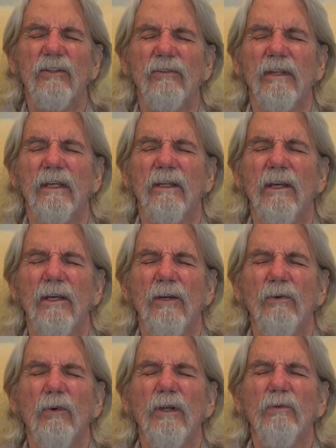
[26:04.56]
you that
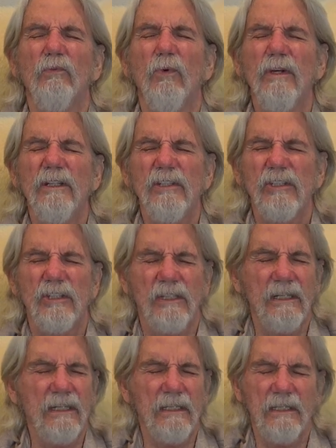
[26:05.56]
when we
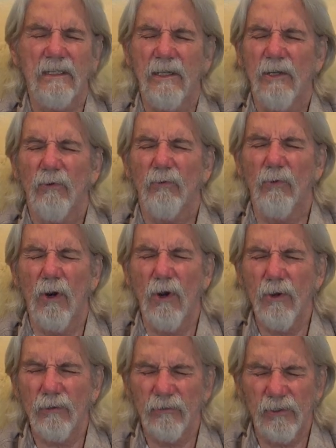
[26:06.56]
see
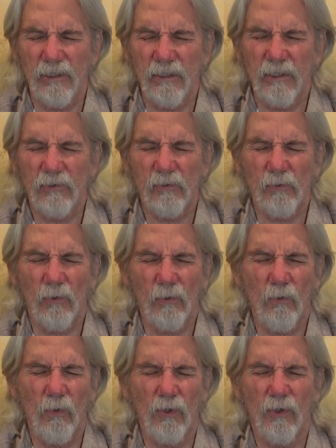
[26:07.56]
wrongs in this
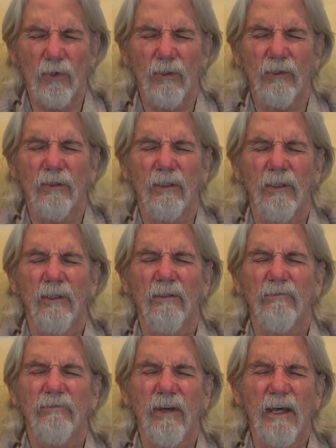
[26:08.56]
world,
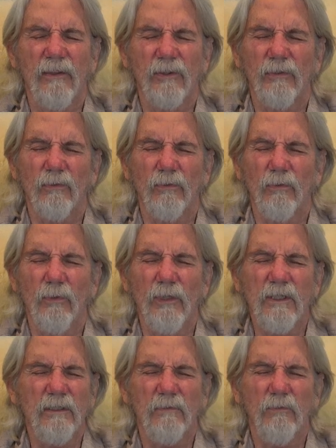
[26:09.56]
Father,
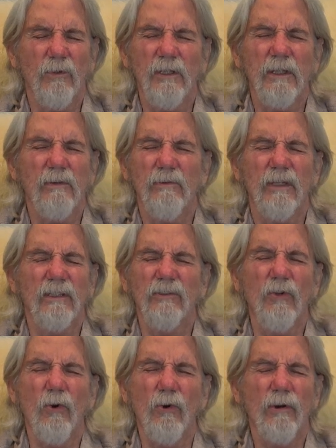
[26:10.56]
we, we don't
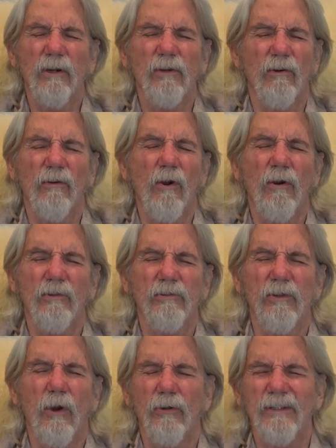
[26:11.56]
ignore it or, or,
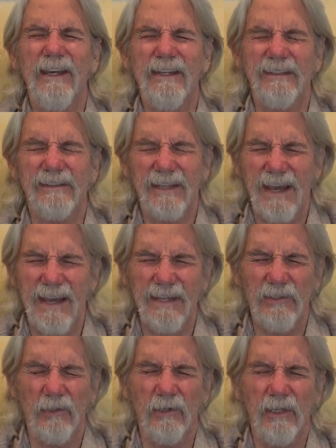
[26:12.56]
or take
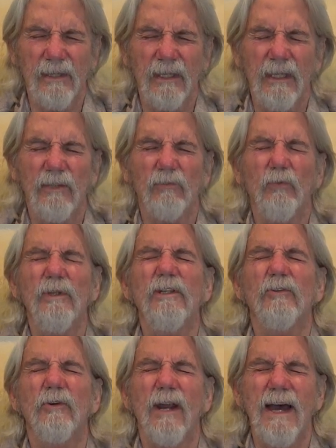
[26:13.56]
sides or anything else. We
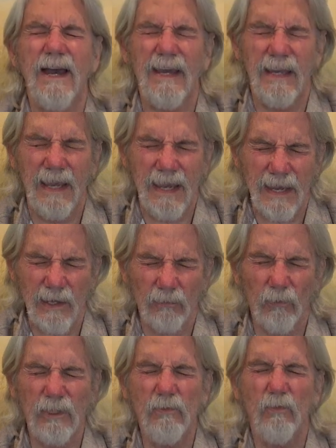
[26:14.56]
cry out.
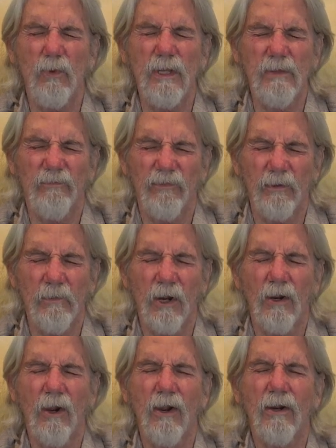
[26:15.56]
We weep from
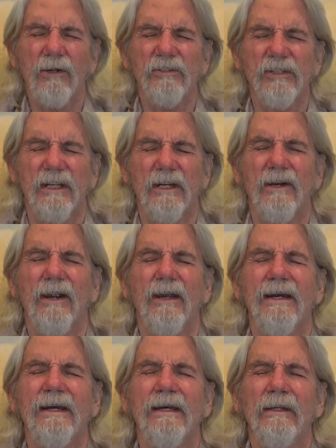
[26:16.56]
our hearts and our
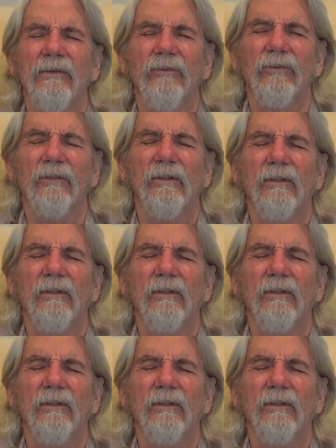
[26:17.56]
eyes.